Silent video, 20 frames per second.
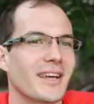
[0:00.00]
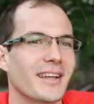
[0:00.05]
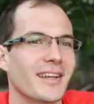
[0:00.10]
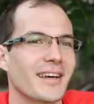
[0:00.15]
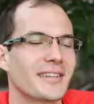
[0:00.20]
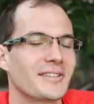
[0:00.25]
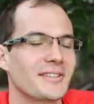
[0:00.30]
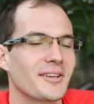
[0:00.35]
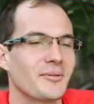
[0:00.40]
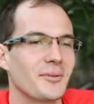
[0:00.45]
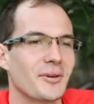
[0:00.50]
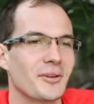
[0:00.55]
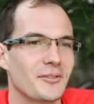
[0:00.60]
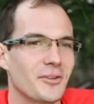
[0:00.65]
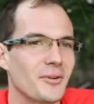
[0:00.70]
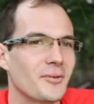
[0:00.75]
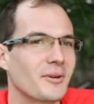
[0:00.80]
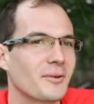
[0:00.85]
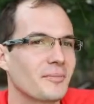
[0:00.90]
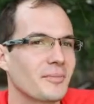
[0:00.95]
and they said, well, if
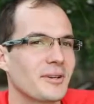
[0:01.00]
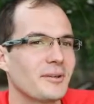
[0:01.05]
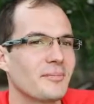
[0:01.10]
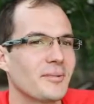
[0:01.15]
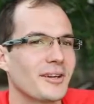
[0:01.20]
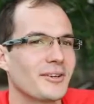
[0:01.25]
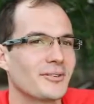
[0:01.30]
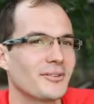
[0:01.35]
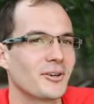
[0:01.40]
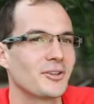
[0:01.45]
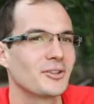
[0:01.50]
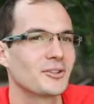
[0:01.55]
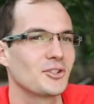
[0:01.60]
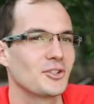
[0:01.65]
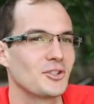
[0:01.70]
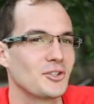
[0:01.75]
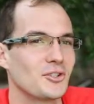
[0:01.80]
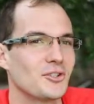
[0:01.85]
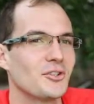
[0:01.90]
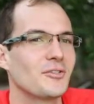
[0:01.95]
you want to be a
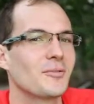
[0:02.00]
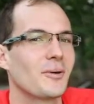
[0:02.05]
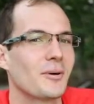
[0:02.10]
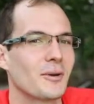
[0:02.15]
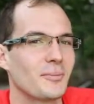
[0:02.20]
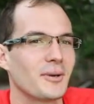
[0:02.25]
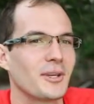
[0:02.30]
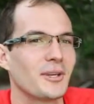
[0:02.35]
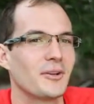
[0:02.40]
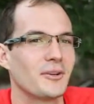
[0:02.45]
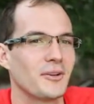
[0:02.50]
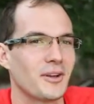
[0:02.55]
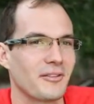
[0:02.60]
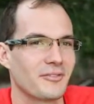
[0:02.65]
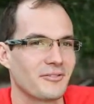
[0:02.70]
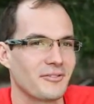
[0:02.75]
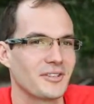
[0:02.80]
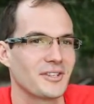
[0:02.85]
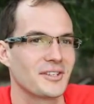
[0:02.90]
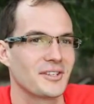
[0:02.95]
meteorologist, you've got to be good at
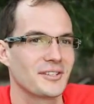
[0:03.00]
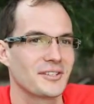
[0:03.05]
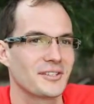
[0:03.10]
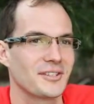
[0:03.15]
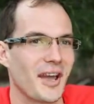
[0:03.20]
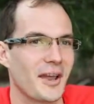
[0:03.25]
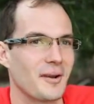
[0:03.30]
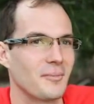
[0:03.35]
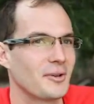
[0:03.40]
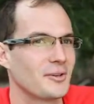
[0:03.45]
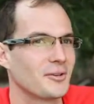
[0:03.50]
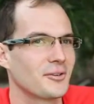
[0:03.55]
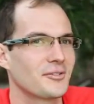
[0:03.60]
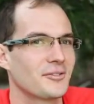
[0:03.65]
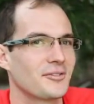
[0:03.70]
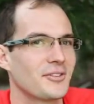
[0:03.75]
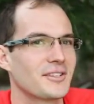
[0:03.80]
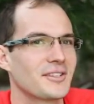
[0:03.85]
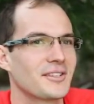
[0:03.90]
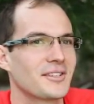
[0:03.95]
physics. And to be good at
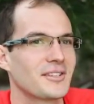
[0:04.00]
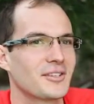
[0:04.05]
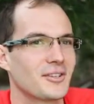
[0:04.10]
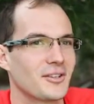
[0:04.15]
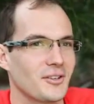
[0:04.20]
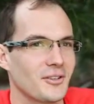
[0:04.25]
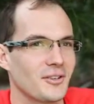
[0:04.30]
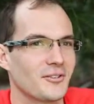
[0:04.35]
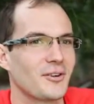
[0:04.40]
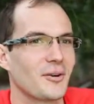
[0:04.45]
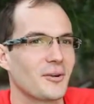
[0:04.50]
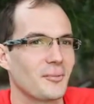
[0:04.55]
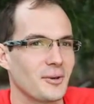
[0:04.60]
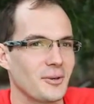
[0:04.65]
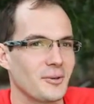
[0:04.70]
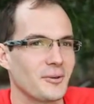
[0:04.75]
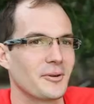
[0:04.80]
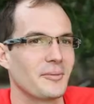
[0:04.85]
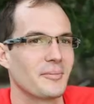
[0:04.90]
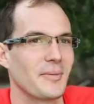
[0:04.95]
physics, you've got to be
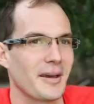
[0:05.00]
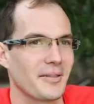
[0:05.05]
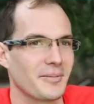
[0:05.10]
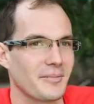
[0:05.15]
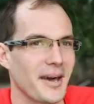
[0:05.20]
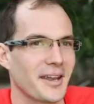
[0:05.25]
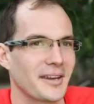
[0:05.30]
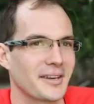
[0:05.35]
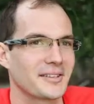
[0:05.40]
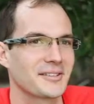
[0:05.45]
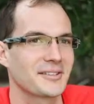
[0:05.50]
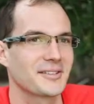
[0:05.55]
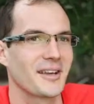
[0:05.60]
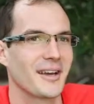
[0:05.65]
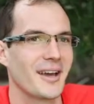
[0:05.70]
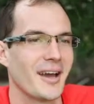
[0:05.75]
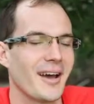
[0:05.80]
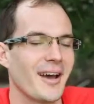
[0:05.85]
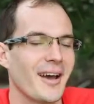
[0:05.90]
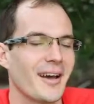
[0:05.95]
good at mathematics.
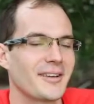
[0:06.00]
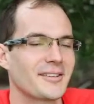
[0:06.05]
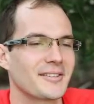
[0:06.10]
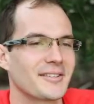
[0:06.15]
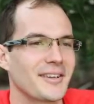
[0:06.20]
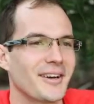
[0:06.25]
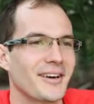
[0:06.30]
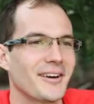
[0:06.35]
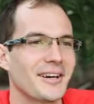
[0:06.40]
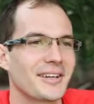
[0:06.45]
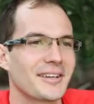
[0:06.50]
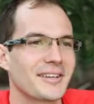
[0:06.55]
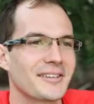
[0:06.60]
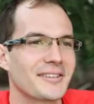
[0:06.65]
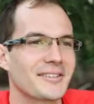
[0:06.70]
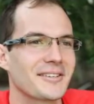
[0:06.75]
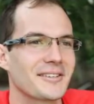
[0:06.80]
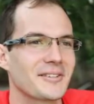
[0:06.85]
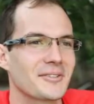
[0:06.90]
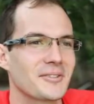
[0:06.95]
So I
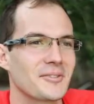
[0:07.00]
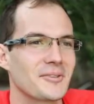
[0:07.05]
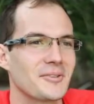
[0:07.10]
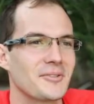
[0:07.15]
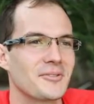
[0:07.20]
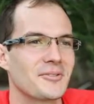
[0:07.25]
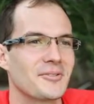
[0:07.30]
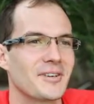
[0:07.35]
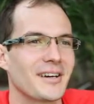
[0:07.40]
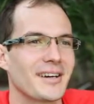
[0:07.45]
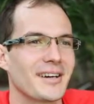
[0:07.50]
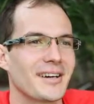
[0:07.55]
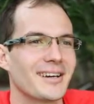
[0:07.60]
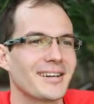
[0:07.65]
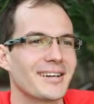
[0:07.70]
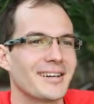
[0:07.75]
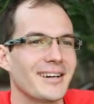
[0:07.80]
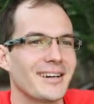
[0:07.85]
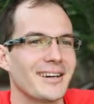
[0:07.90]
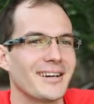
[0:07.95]
guess I sort of
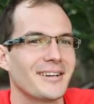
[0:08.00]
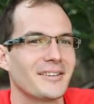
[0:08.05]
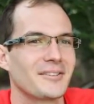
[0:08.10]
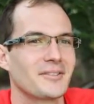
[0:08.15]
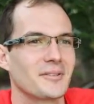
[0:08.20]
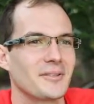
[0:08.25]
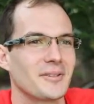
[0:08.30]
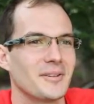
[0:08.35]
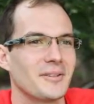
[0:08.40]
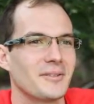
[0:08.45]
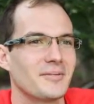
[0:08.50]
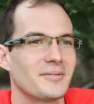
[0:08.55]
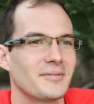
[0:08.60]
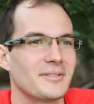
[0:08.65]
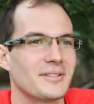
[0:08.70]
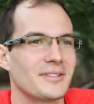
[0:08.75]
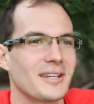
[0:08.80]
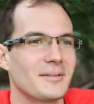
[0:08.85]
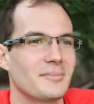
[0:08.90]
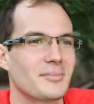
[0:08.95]
took a
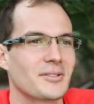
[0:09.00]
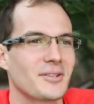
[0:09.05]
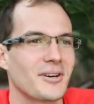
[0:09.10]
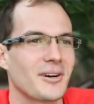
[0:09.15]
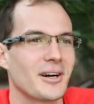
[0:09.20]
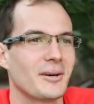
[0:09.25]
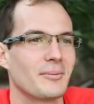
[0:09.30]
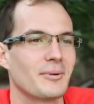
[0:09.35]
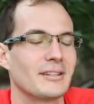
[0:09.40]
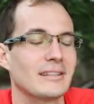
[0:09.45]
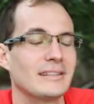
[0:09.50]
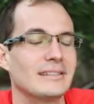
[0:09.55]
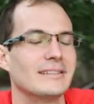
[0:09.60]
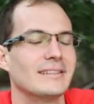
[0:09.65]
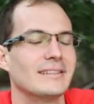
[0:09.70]
deep sigh and went,